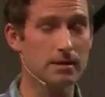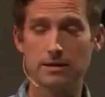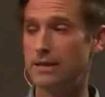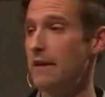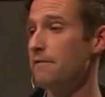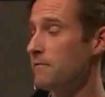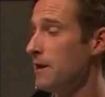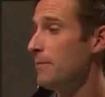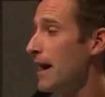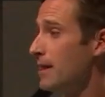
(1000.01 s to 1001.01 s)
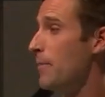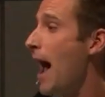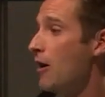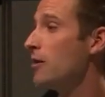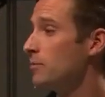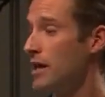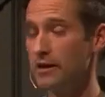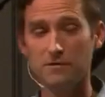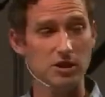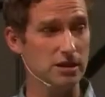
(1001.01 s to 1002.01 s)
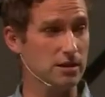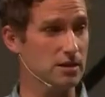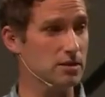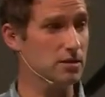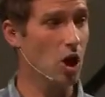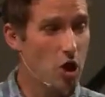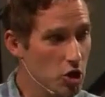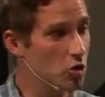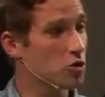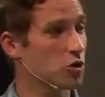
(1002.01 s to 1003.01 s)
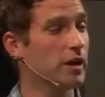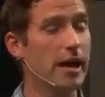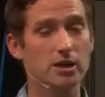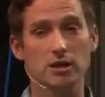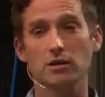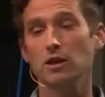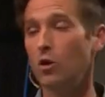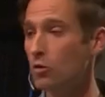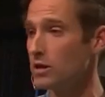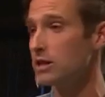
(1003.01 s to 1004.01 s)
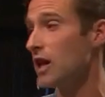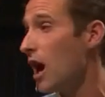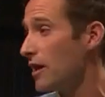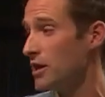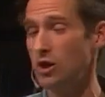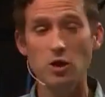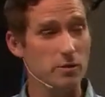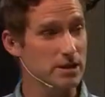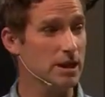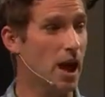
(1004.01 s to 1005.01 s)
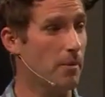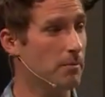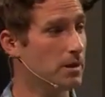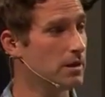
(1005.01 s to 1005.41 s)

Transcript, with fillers: set free by the power and blood of Jesus, a new creation. The old is gone, the new is come.